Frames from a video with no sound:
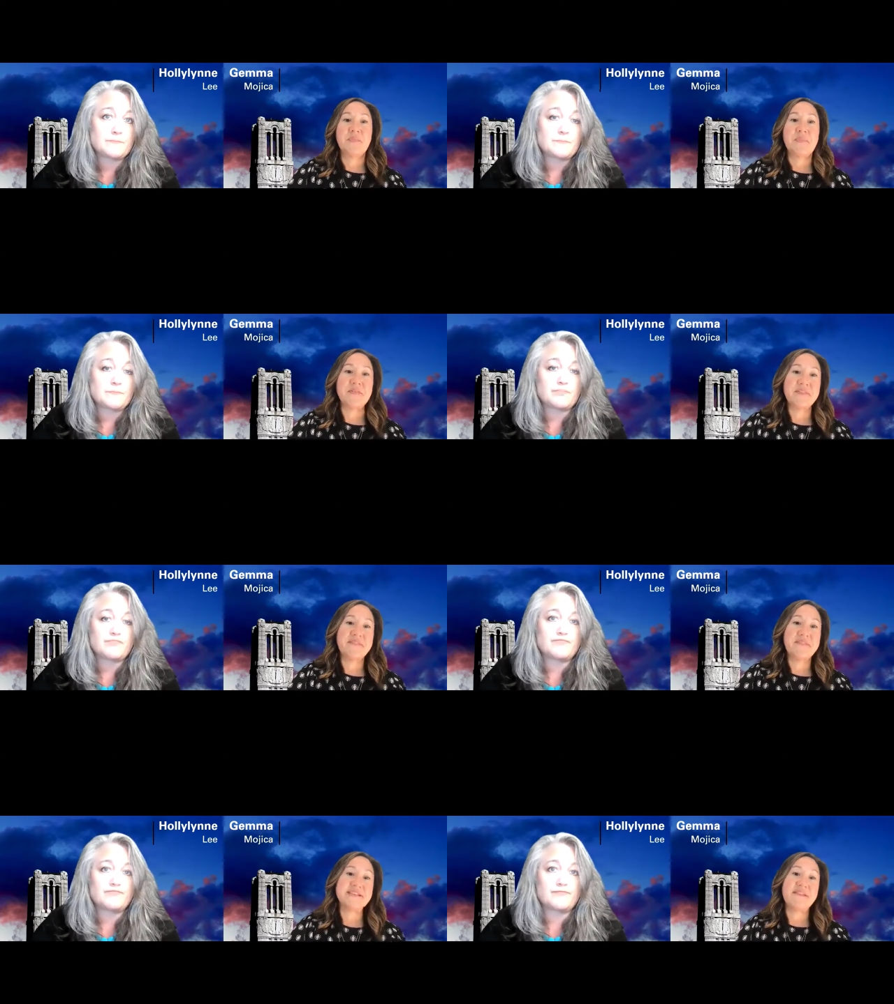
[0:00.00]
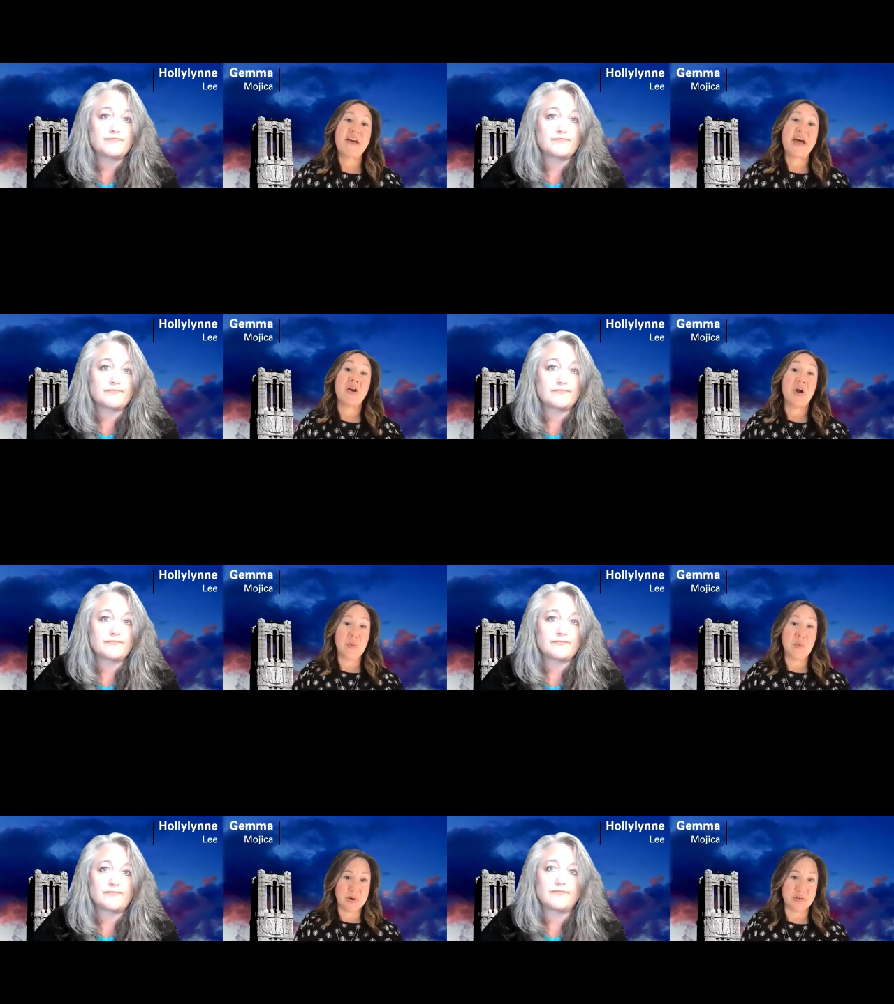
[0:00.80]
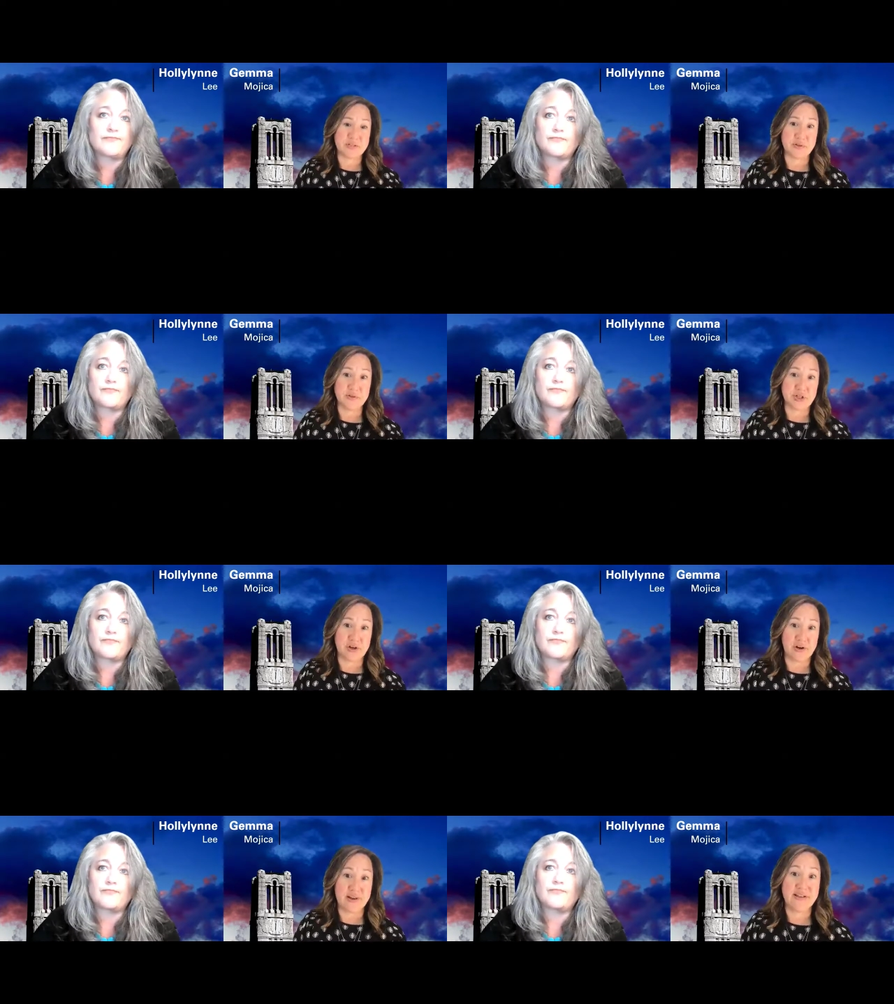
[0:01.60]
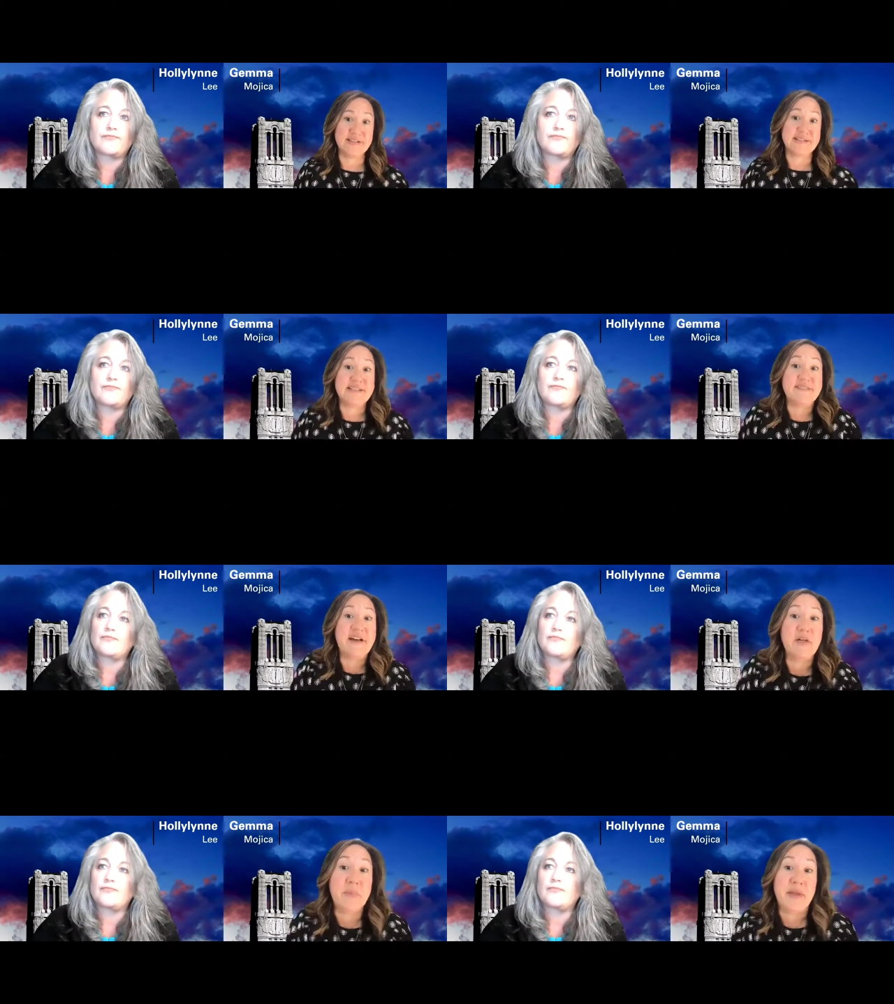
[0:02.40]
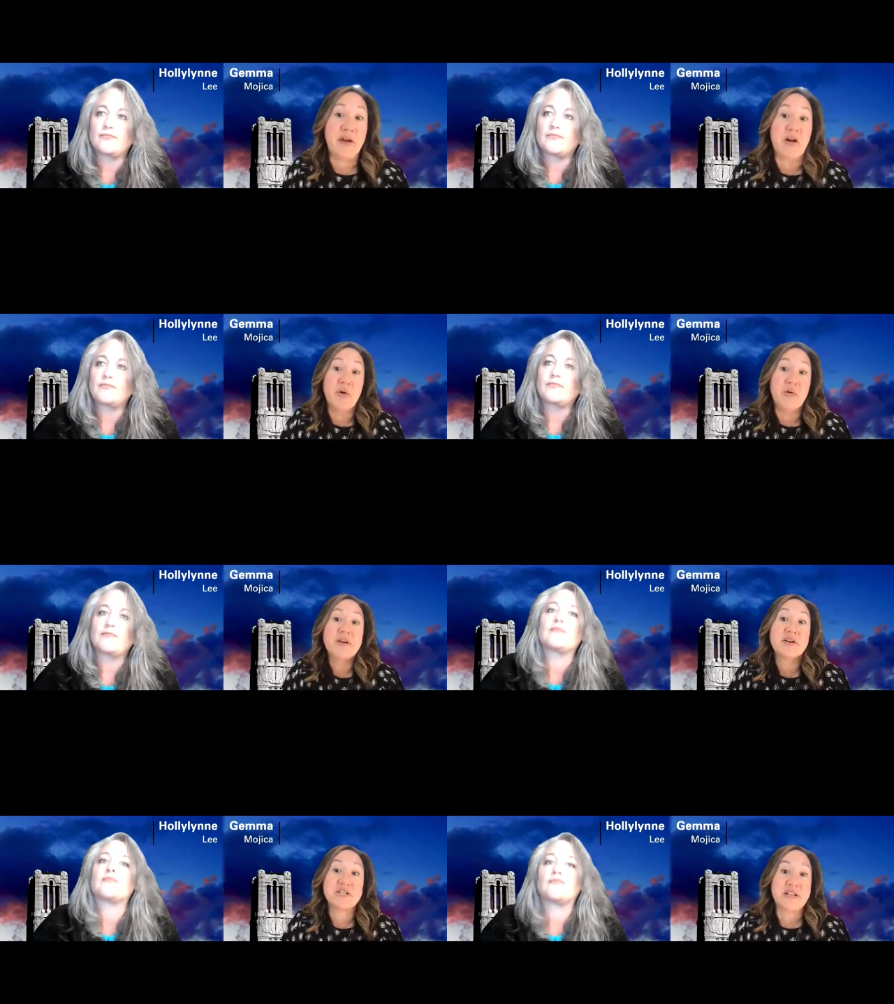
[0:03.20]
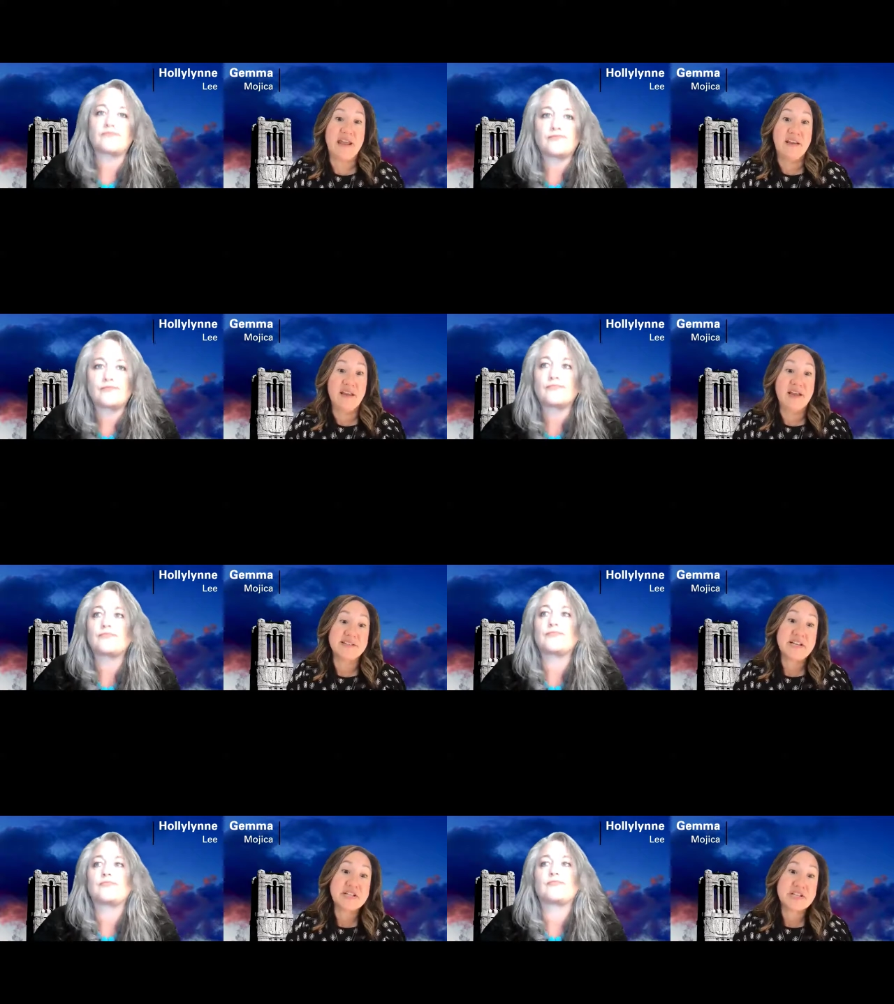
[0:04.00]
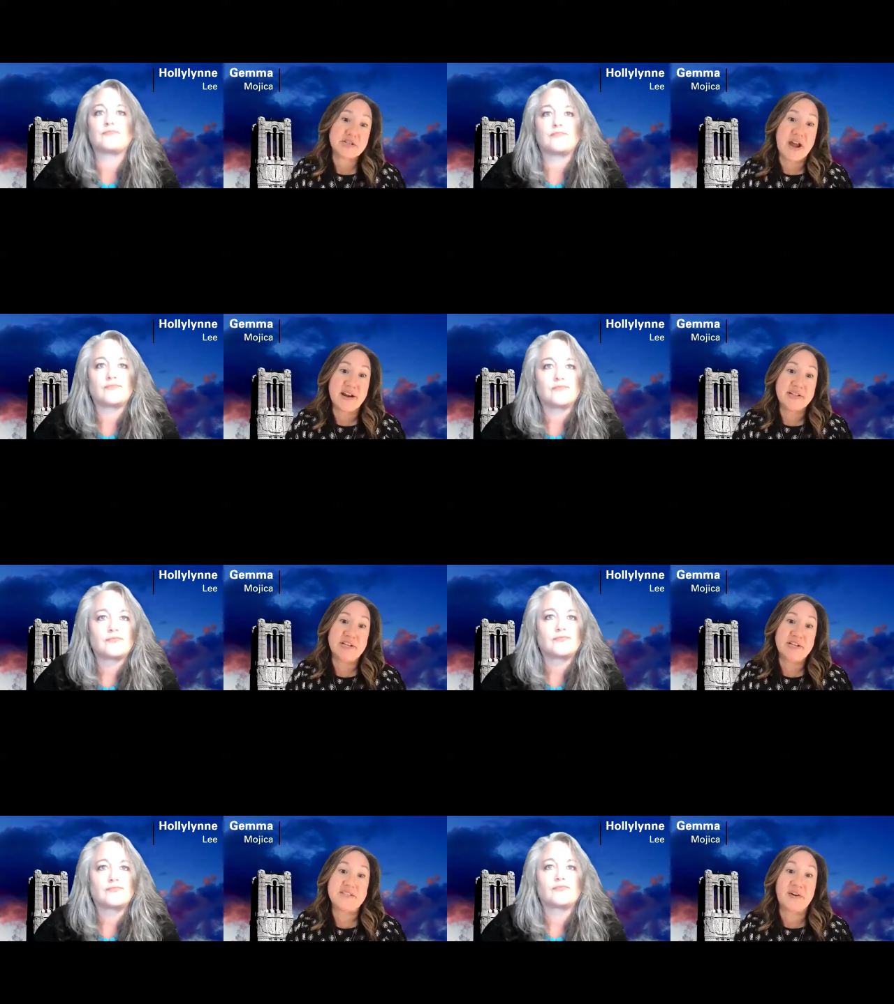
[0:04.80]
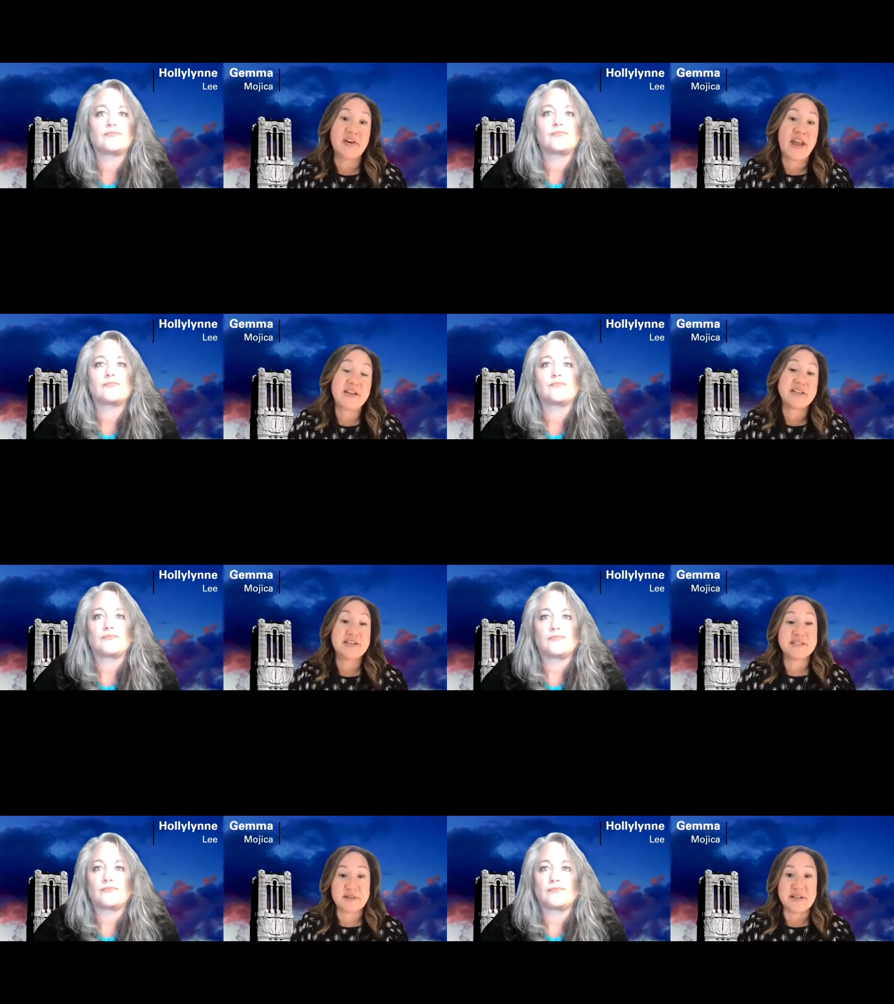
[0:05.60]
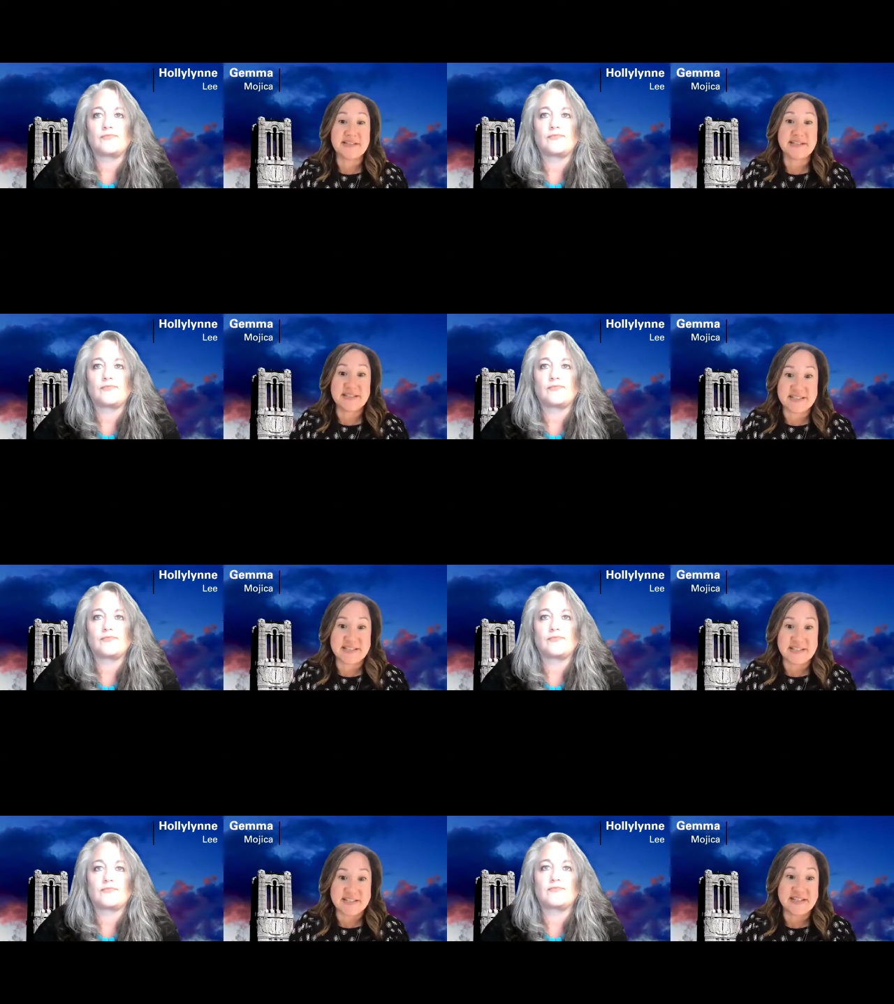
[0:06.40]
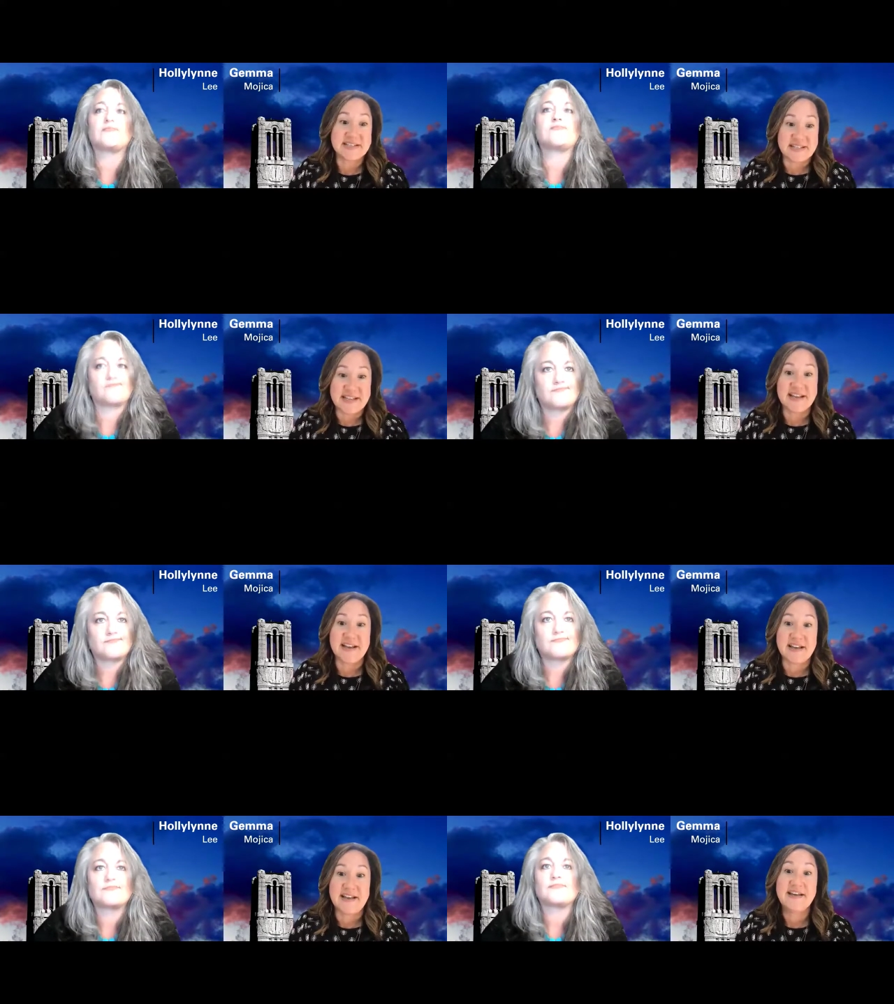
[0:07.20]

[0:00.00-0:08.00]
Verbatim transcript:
Speaker 1: both of us have had our own personal journeys in developing our own understanding and teaching strategies for engaging students in statistics and data